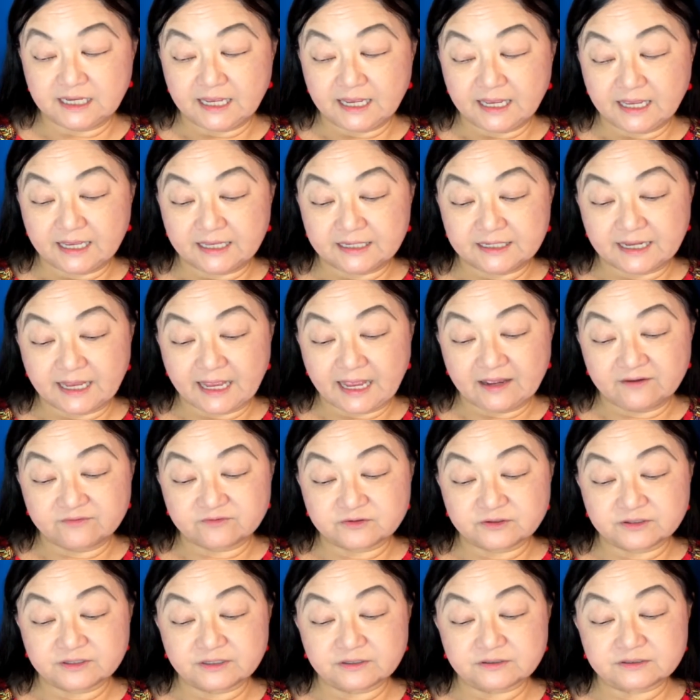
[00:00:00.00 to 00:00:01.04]
and
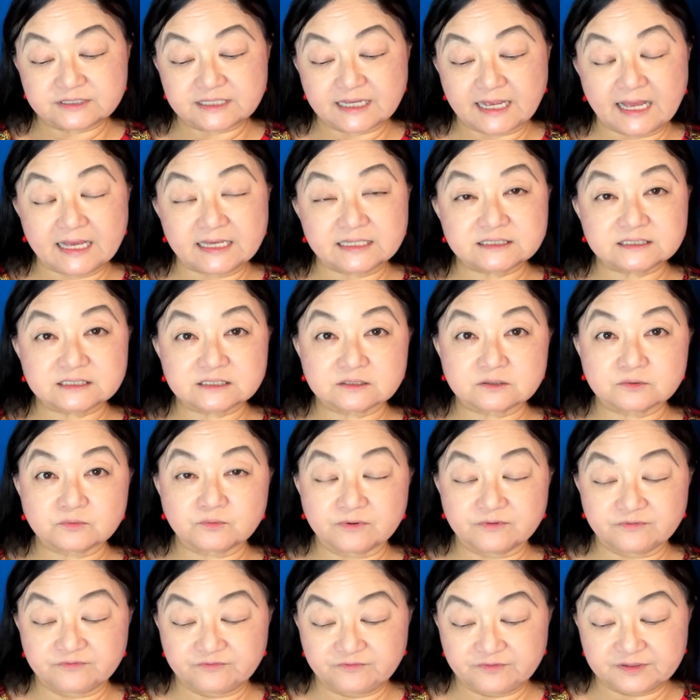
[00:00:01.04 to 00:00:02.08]
after their tasks were
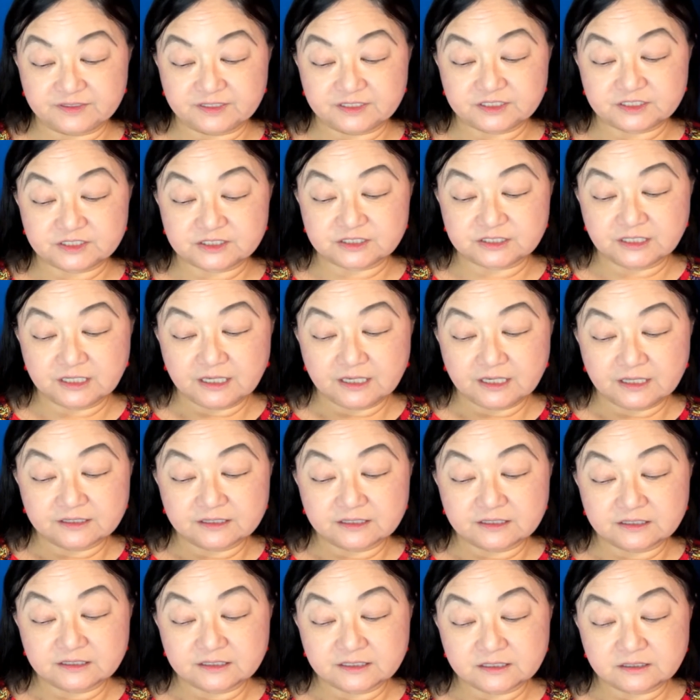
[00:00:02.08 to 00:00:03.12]
finished, the
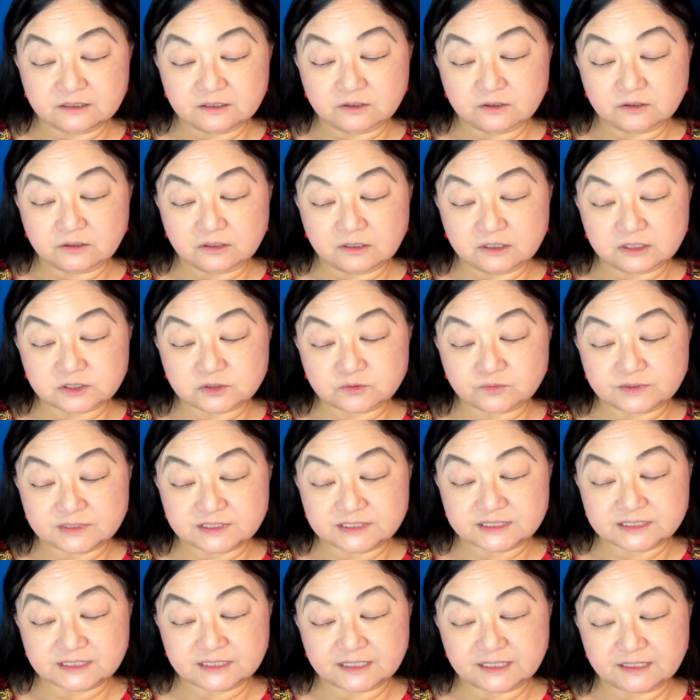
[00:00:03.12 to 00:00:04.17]
little girls would
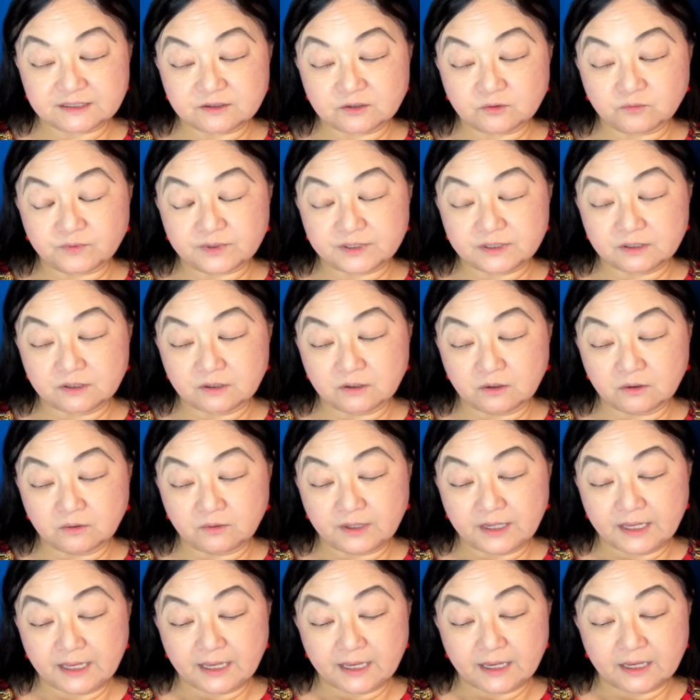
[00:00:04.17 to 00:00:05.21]
sit at the window
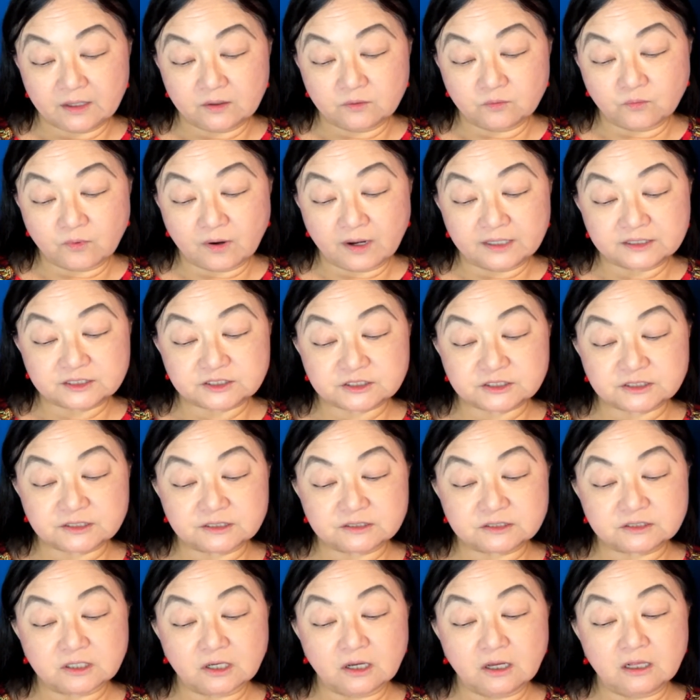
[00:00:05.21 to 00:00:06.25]
and watch the
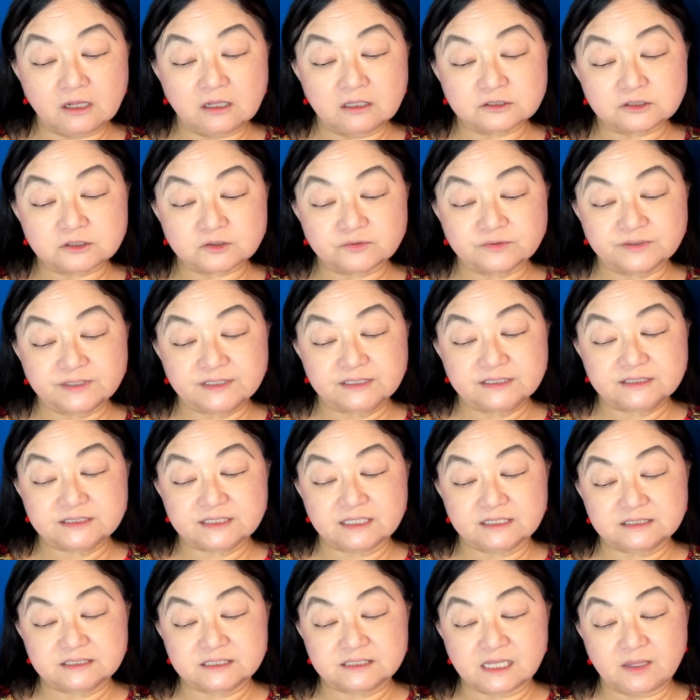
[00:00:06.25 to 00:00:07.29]
tall trees
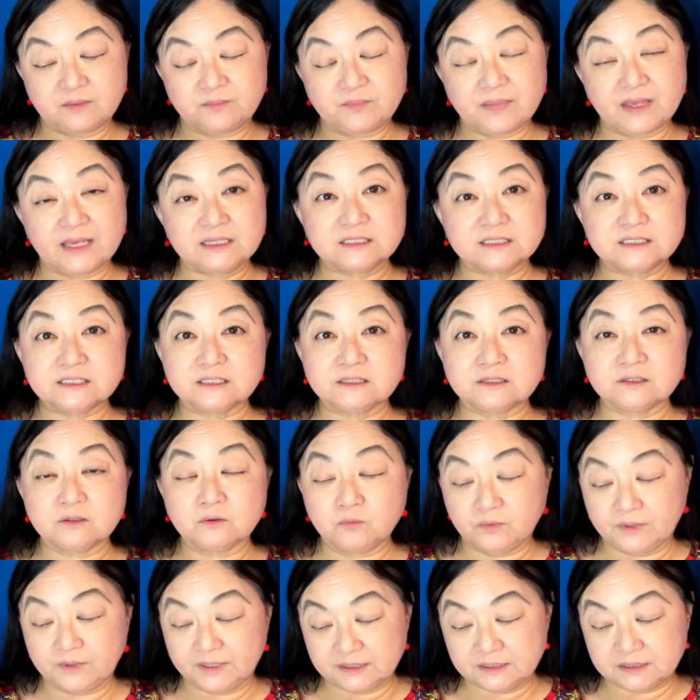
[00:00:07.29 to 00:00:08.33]
as they bent in the
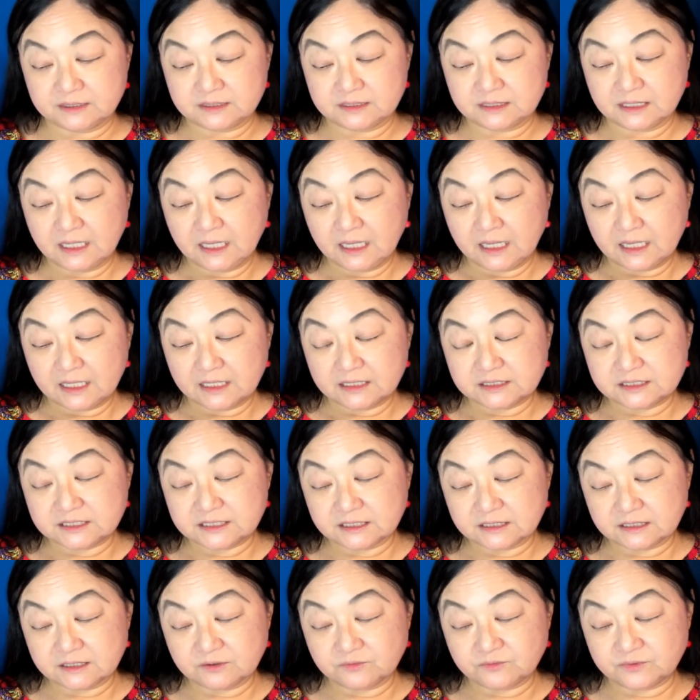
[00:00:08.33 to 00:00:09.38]
wind
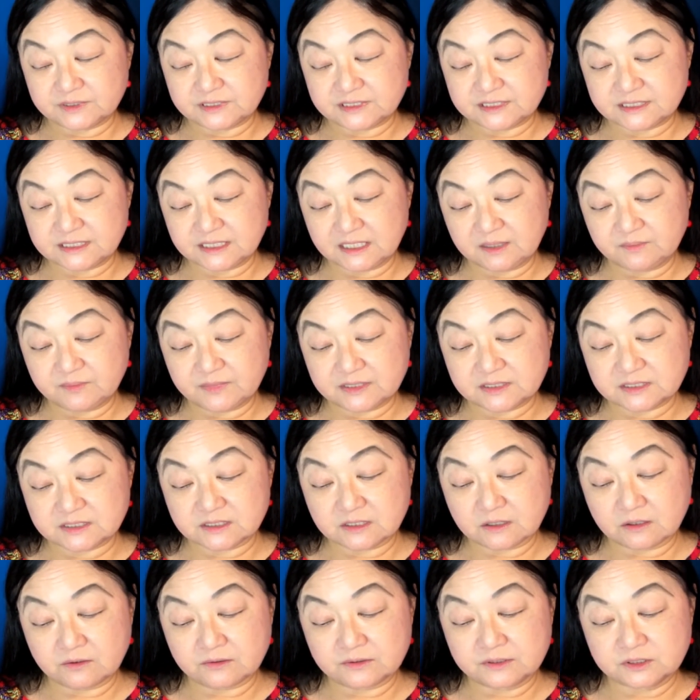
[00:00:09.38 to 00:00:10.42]
until it would seem as
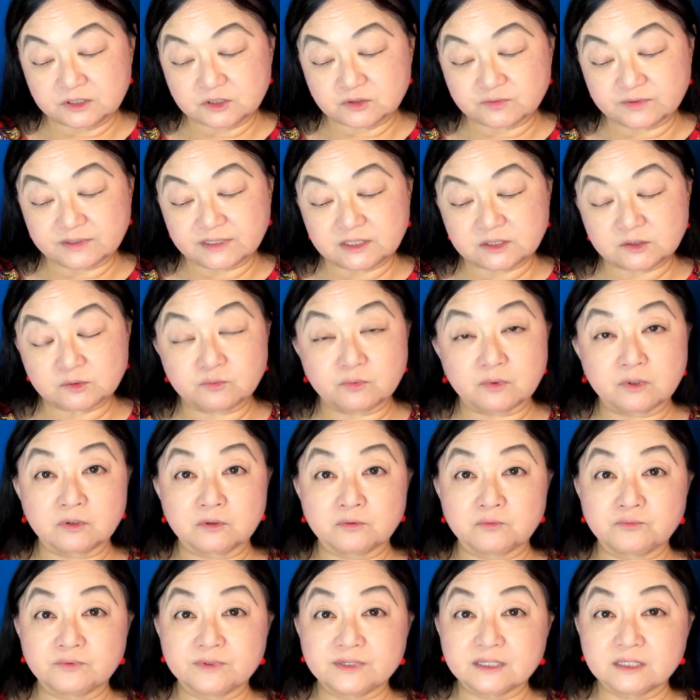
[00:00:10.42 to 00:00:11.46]
though the trees were
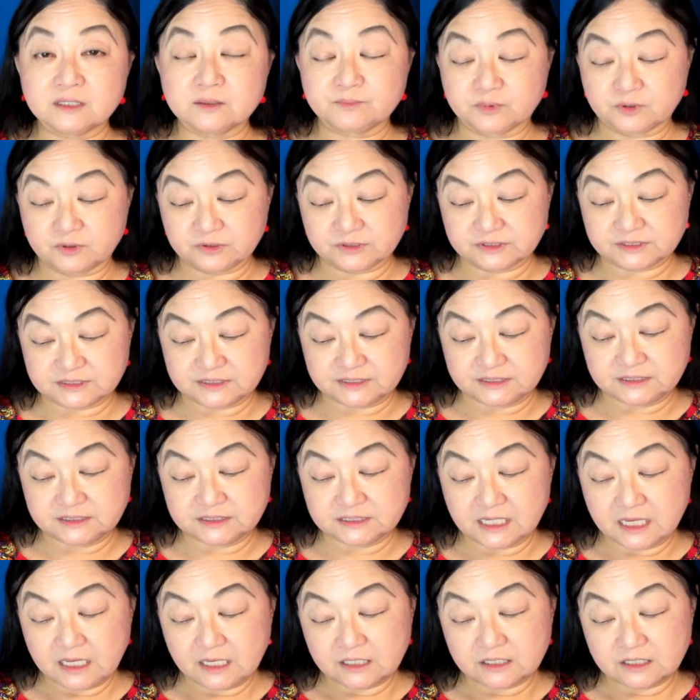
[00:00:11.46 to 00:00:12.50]
real persons
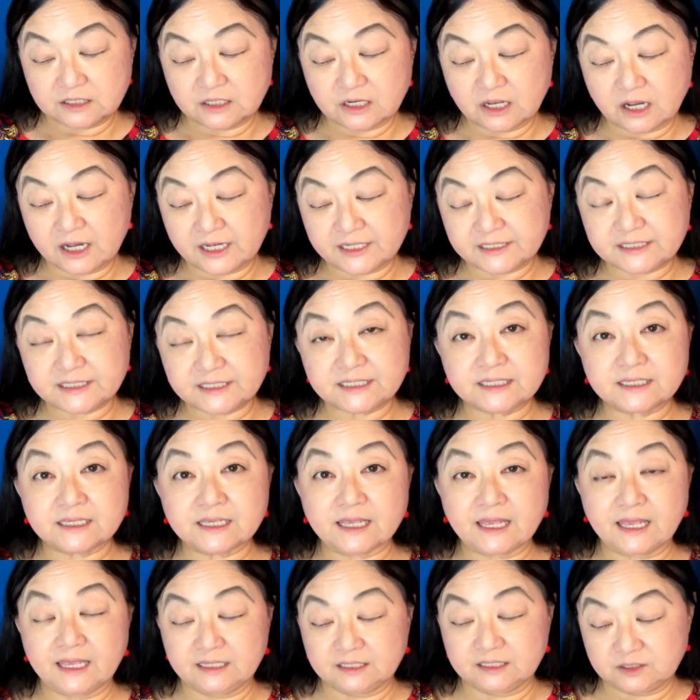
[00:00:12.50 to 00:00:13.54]
nodding
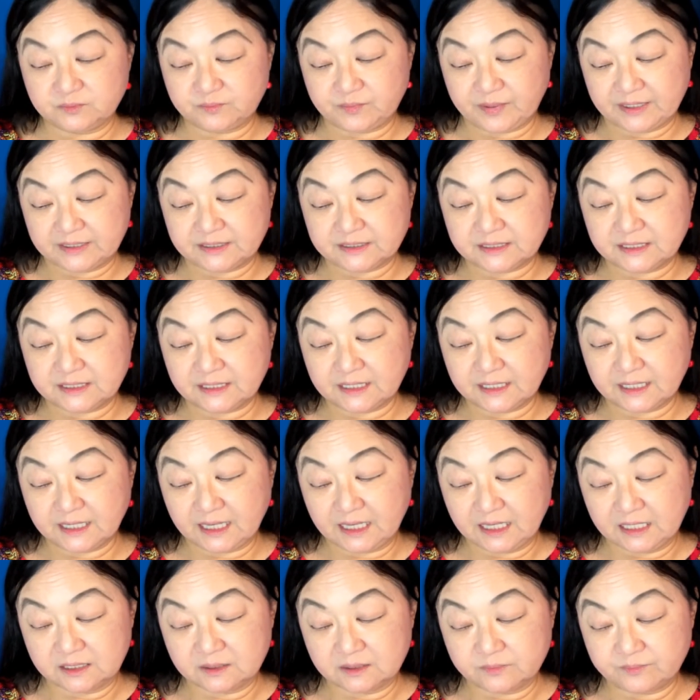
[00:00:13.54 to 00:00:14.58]
and bending
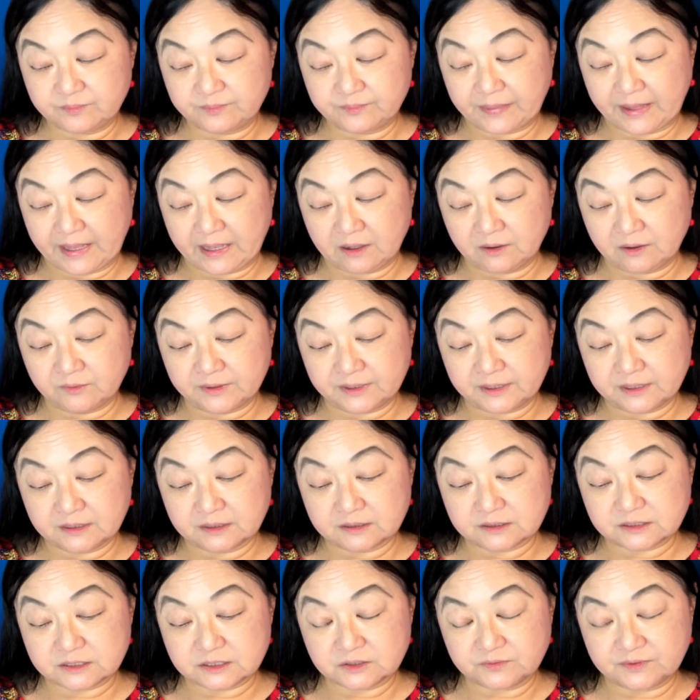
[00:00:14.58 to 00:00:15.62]
and bowing
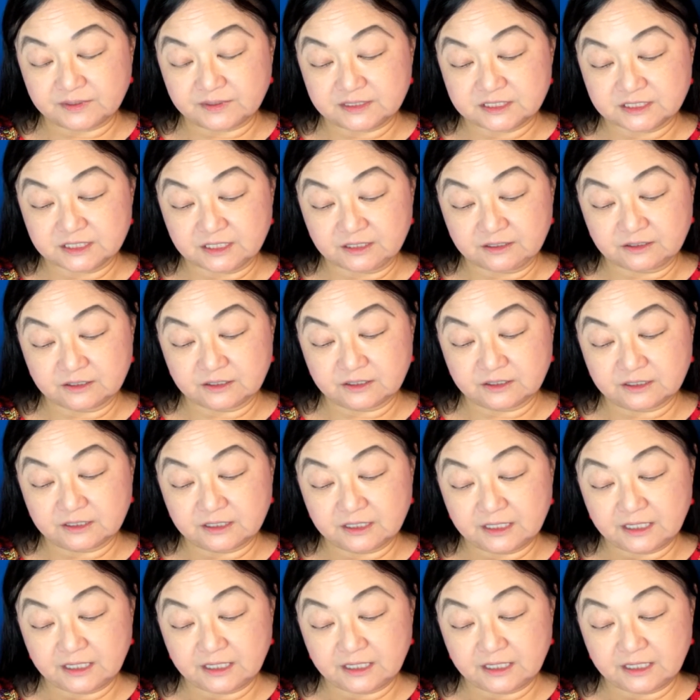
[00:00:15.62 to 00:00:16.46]
to each other.